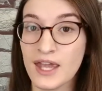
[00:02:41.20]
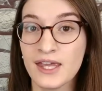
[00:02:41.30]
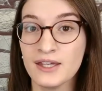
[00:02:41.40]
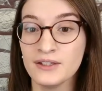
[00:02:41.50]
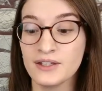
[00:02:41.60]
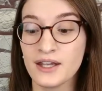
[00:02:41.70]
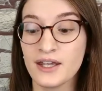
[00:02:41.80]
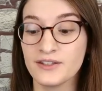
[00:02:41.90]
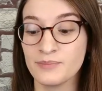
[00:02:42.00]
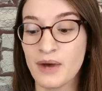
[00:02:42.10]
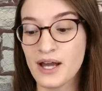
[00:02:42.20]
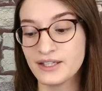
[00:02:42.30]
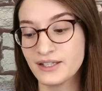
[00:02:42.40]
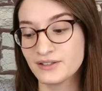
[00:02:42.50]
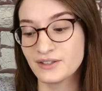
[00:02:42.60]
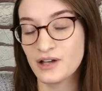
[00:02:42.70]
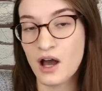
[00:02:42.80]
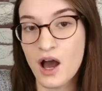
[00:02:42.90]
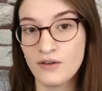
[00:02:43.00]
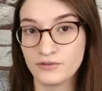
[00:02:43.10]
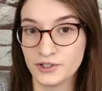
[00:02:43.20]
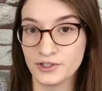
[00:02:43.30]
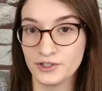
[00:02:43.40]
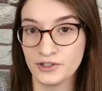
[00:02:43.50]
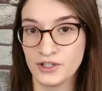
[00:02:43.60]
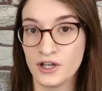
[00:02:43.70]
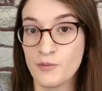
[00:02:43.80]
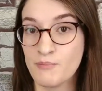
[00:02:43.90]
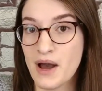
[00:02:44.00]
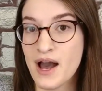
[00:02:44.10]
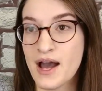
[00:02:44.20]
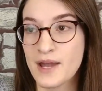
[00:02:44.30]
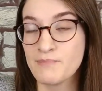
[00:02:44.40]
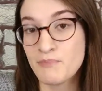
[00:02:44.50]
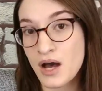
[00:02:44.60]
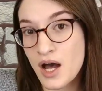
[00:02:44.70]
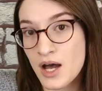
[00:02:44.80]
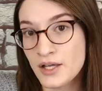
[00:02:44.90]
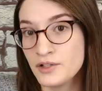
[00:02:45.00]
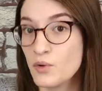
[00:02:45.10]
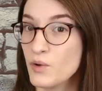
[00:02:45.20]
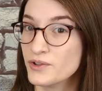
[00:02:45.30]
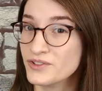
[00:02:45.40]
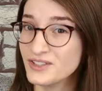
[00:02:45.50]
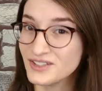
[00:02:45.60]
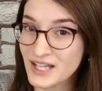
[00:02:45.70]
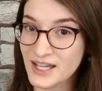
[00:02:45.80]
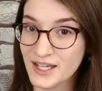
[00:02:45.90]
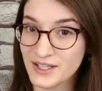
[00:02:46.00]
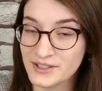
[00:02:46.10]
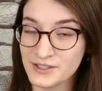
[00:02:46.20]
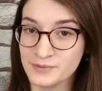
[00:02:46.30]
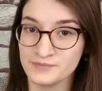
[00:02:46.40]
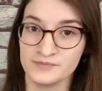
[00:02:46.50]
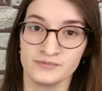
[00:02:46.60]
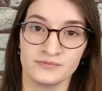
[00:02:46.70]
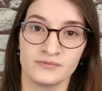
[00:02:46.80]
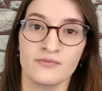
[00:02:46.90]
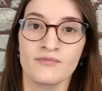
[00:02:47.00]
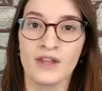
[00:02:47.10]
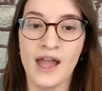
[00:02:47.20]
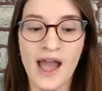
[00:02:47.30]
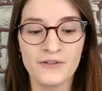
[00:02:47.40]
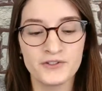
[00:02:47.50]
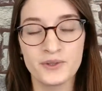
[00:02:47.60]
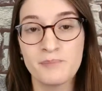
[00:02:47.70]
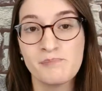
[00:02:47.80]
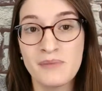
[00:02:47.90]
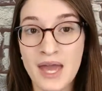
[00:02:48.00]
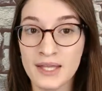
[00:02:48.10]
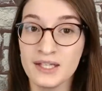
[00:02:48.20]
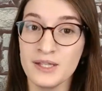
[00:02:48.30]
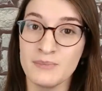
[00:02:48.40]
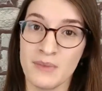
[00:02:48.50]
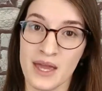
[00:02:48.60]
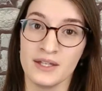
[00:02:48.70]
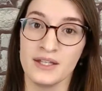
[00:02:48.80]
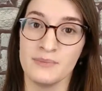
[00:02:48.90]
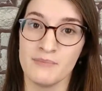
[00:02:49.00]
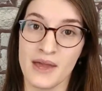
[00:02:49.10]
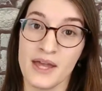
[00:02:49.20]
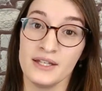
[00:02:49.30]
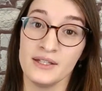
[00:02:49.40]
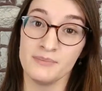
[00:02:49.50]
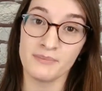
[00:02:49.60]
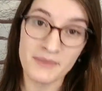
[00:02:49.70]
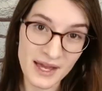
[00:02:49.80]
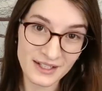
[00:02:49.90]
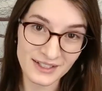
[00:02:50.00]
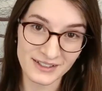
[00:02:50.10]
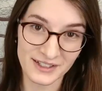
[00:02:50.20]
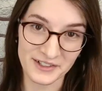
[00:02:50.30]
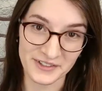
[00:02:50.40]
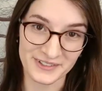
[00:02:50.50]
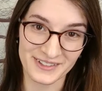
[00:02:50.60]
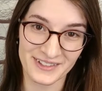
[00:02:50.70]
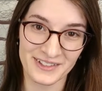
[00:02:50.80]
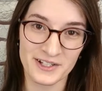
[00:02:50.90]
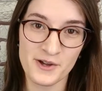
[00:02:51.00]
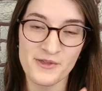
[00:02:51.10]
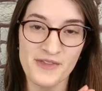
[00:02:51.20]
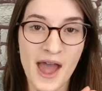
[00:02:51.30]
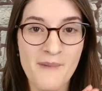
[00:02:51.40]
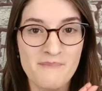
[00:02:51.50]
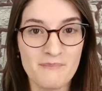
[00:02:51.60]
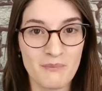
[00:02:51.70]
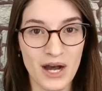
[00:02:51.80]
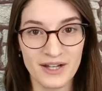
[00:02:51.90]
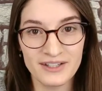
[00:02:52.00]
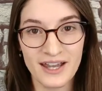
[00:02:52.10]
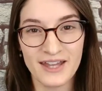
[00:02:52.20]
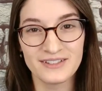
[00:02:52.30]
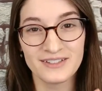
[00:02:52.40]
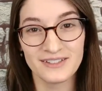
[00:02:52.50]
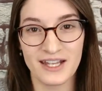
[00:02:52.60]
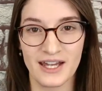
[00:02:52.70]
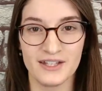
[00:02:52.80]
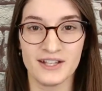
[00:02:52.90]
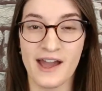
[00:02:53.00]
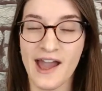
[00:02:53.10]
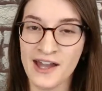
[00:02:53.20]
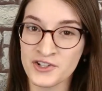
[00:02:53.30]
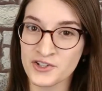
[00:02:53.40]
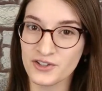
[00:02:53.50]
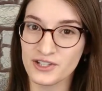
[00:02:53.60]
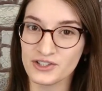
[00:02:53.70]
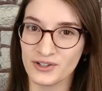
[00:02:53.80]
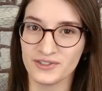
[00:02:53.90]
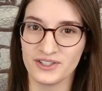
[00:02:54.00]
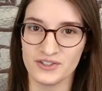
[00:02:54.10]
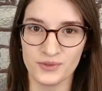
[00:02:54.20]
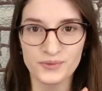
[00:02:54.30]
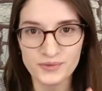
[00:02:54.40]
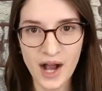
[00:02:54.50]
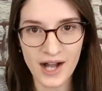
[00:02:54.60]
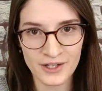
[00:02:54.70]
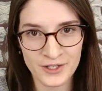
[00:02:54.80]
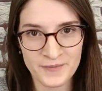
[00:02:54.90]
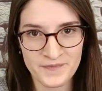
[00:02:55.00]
And its body is covered by mud or sand. After many, many, many, many years, that mud and sand actually turns into rock.